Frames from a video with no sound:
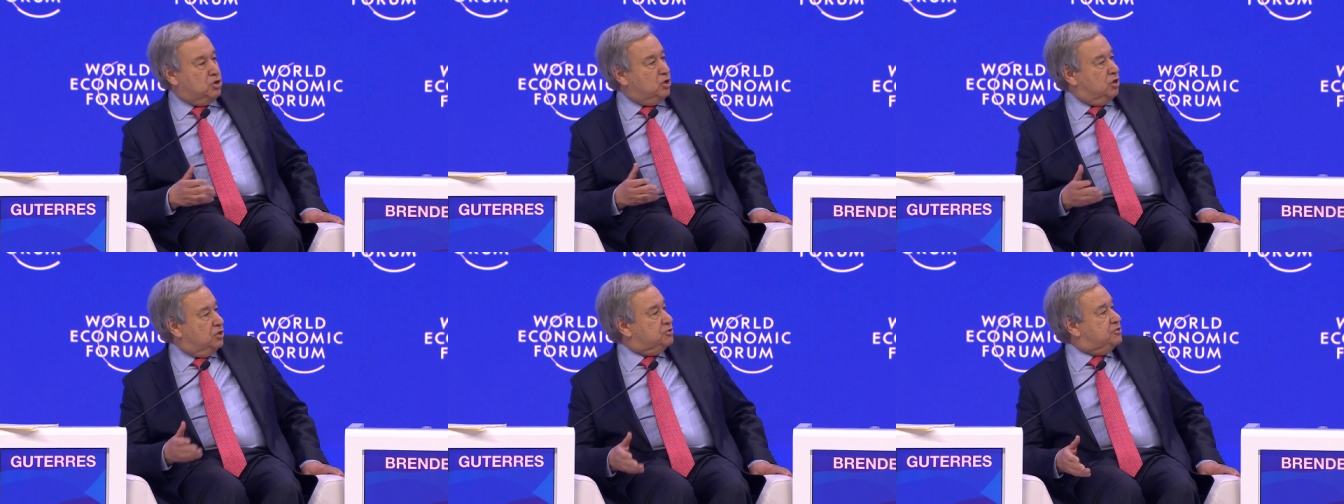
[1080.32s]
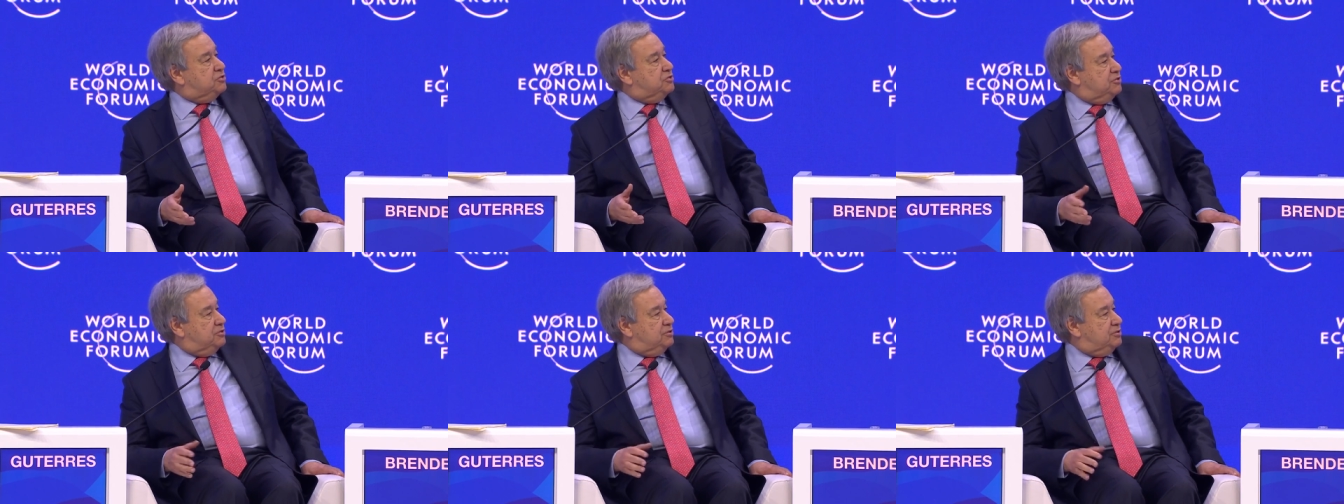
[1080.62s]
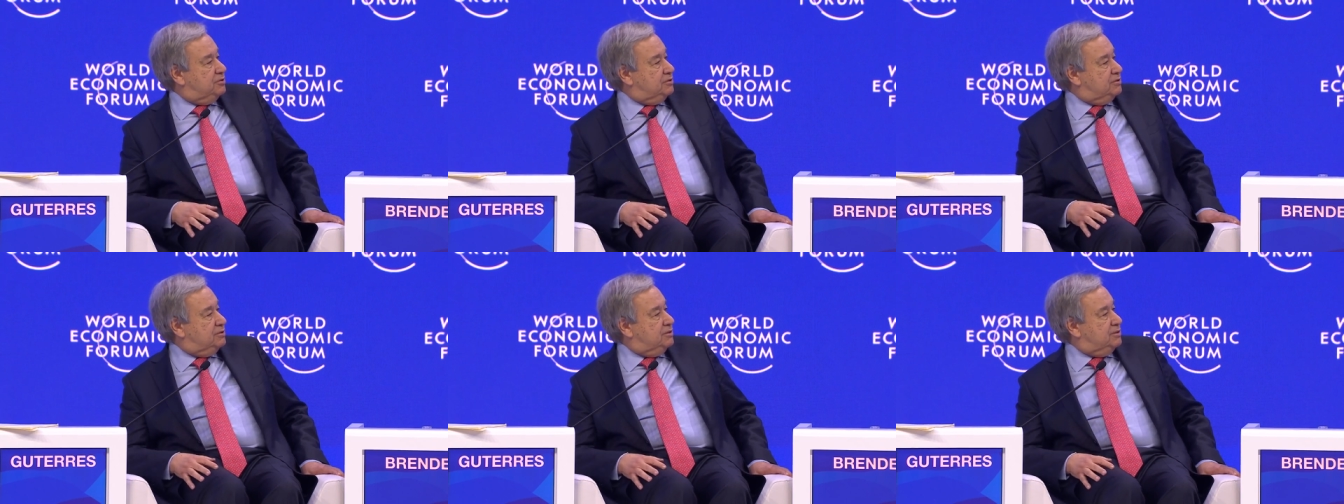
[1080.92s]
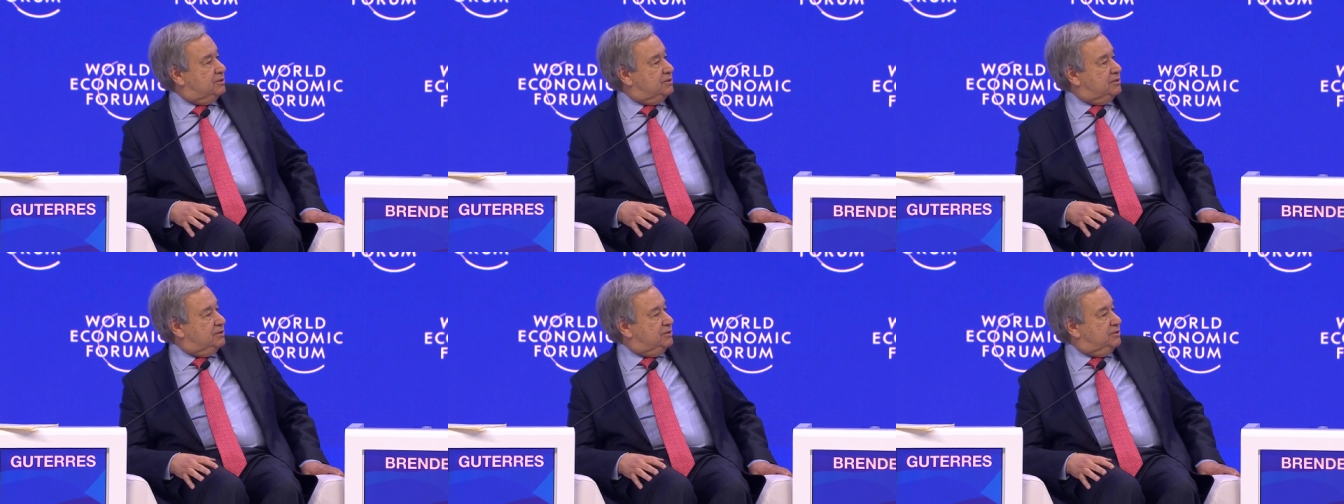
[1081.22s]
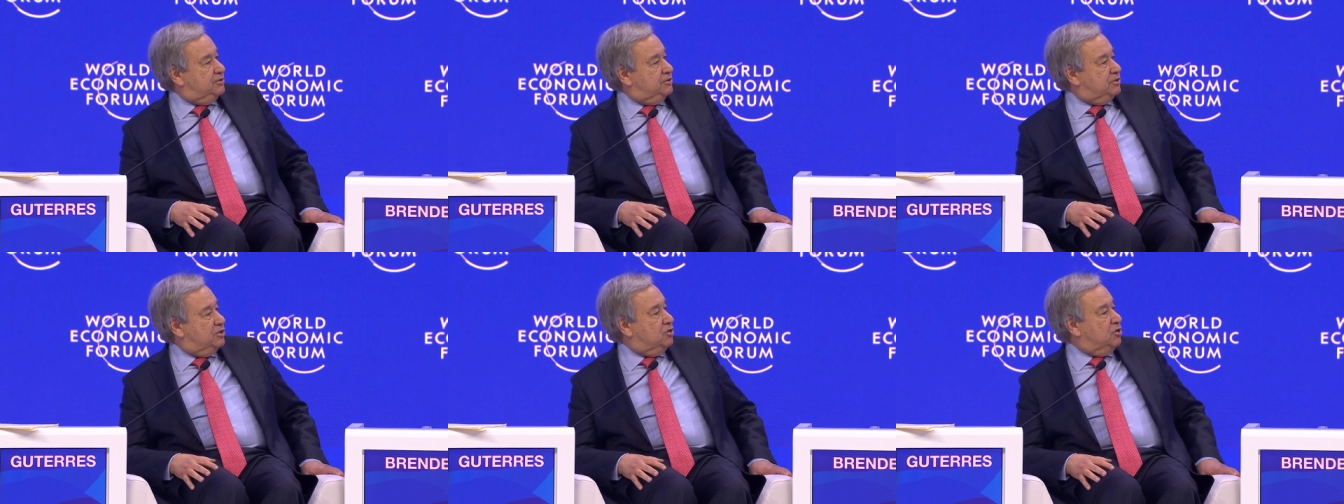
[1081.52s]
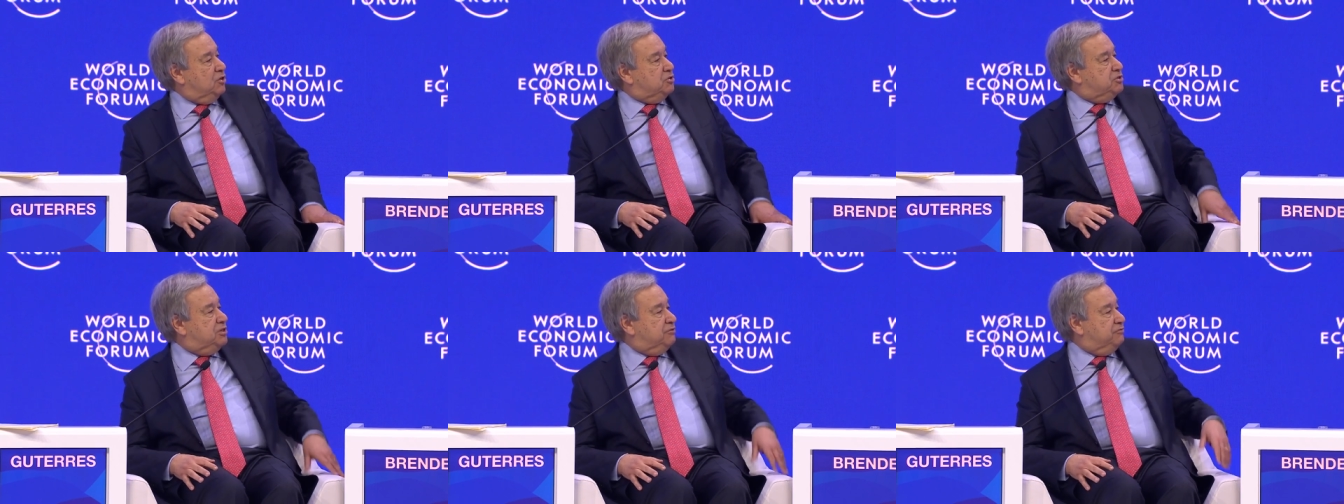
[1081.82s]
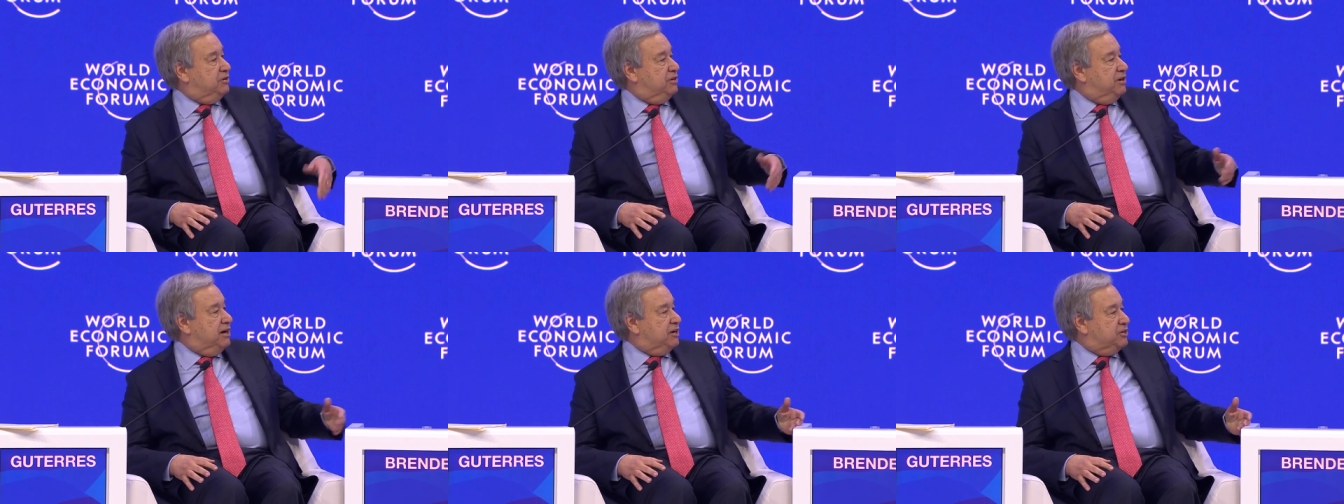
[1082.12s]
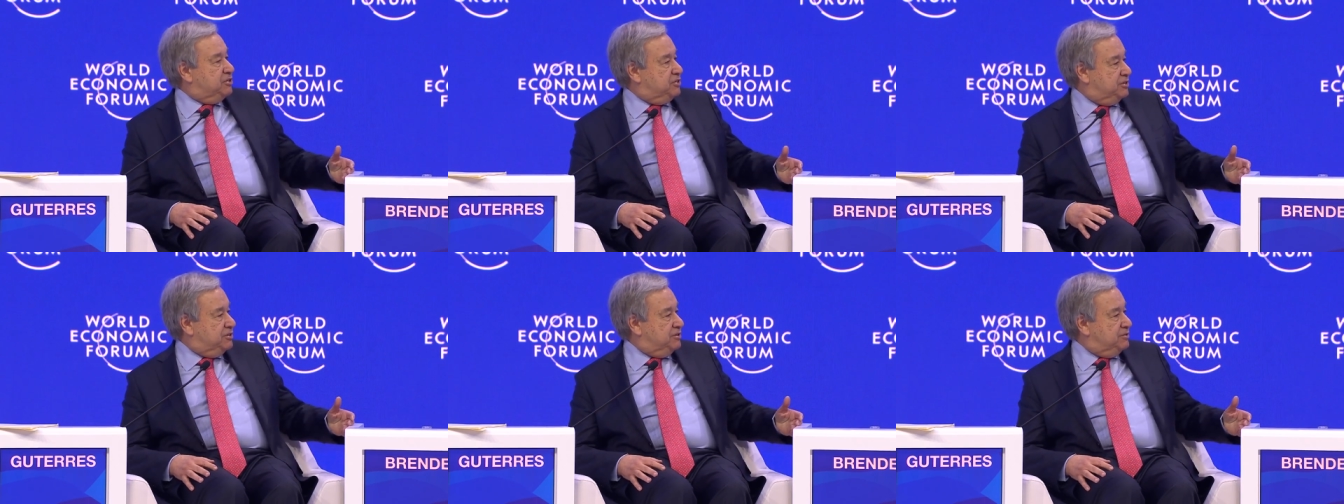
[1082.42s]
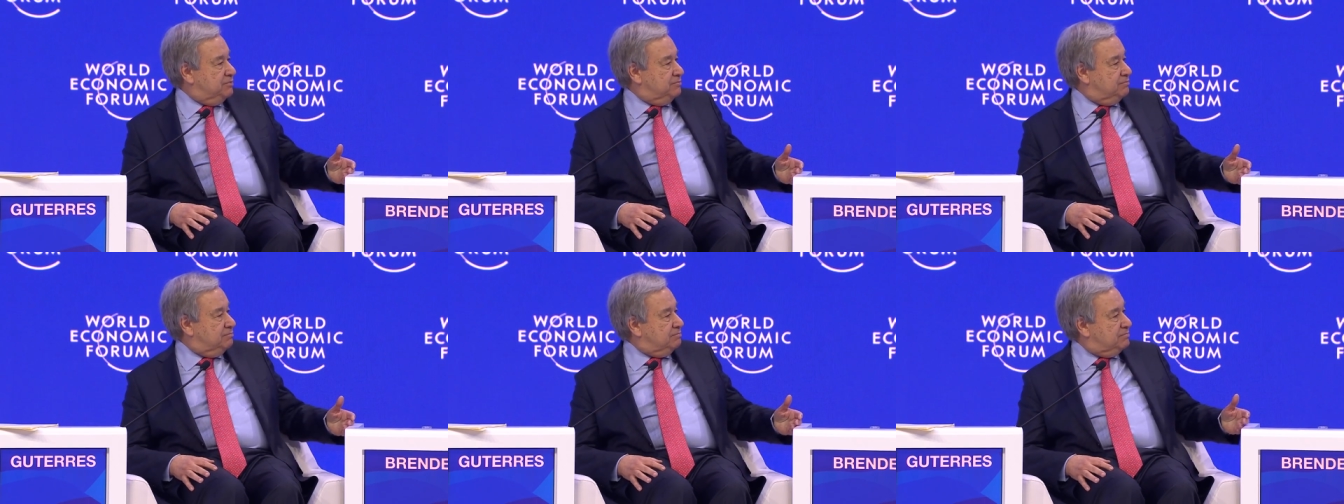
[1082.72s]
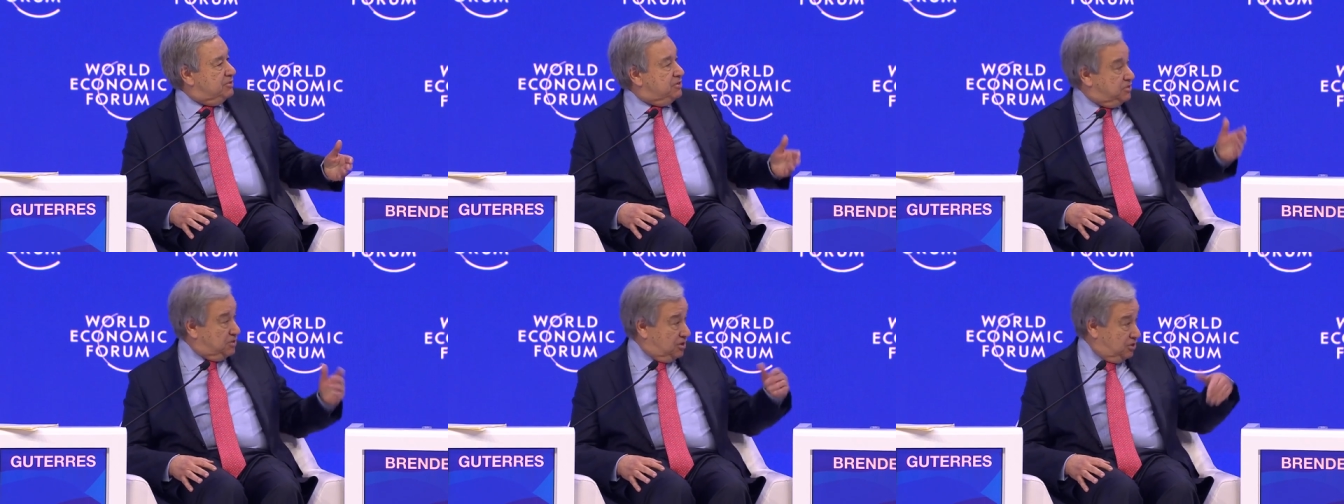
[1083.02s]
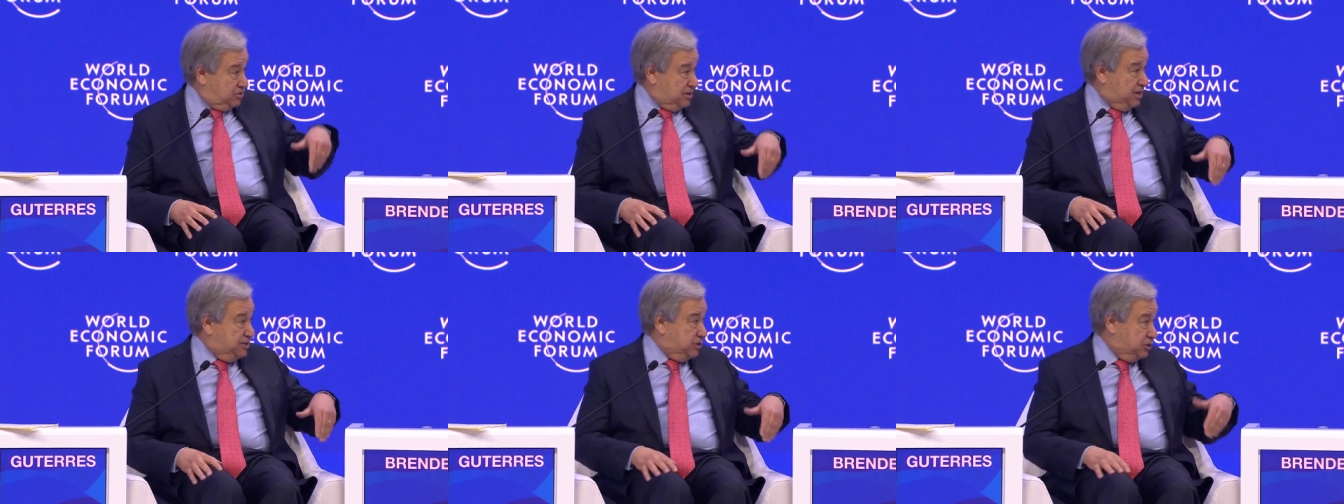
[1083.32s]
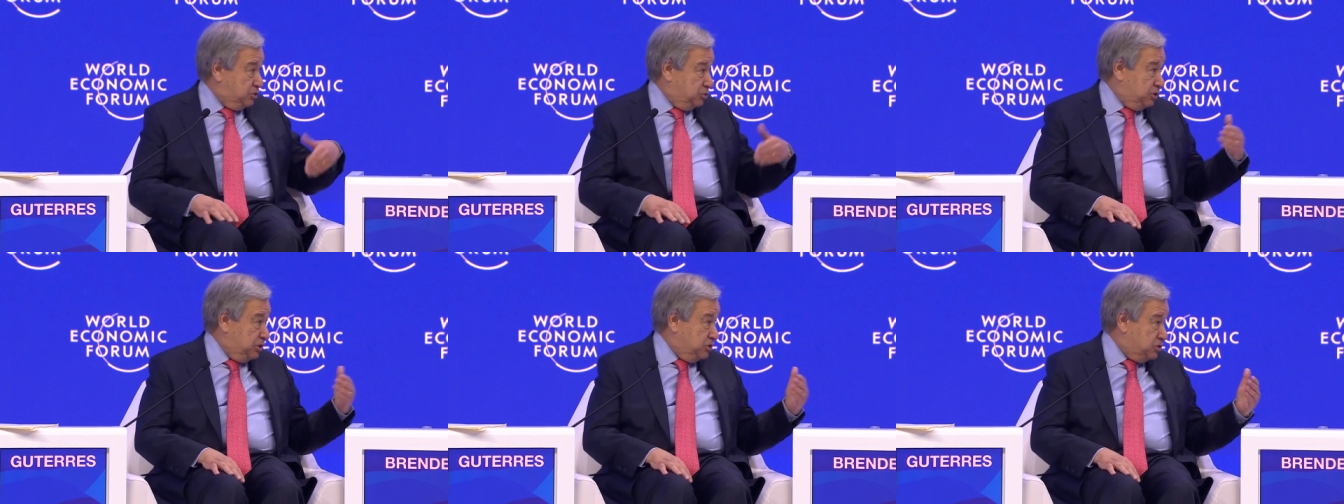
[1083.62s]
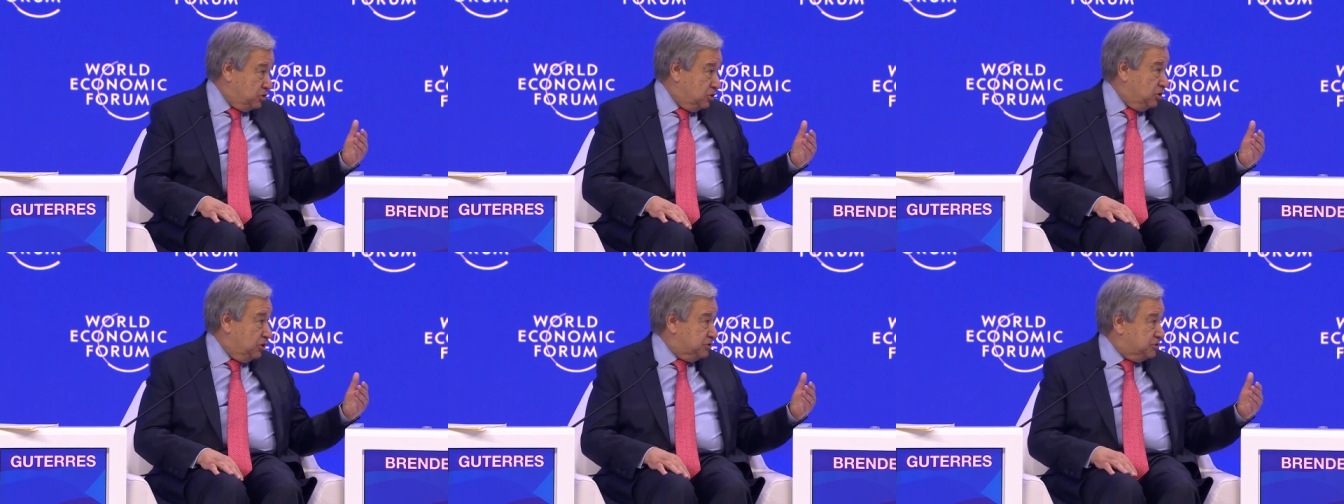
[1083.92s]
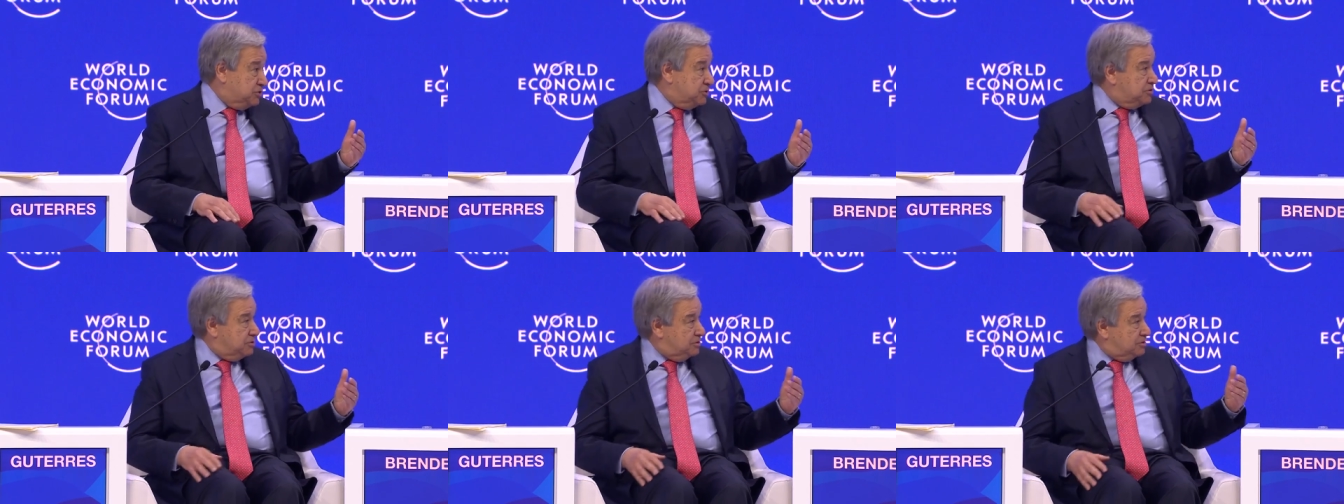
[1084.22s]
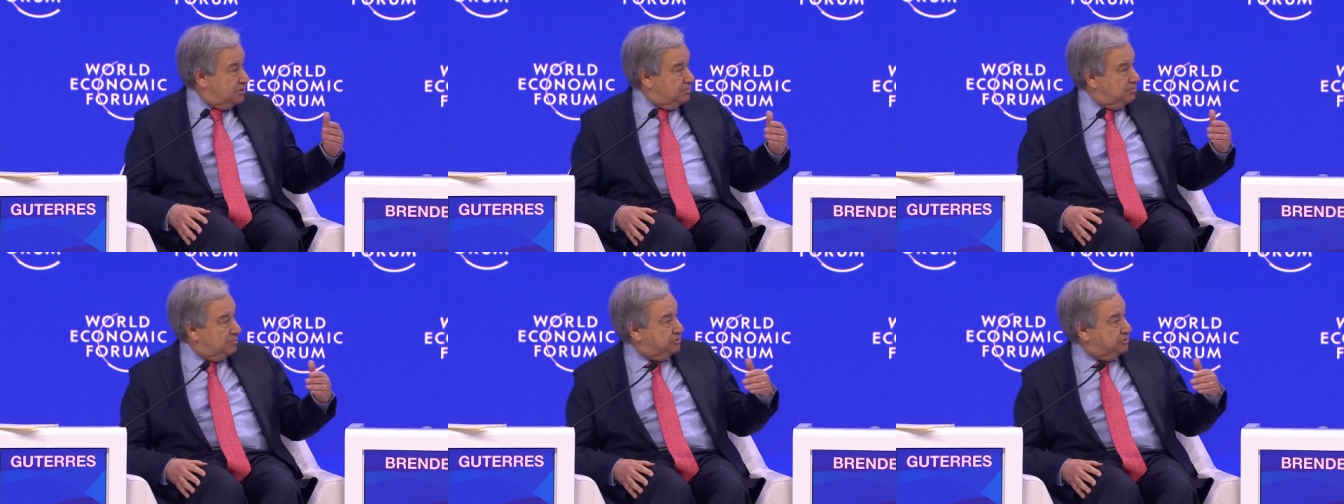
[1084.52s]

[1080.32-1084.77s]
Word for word: cost. The cost of inaction is already today's cost,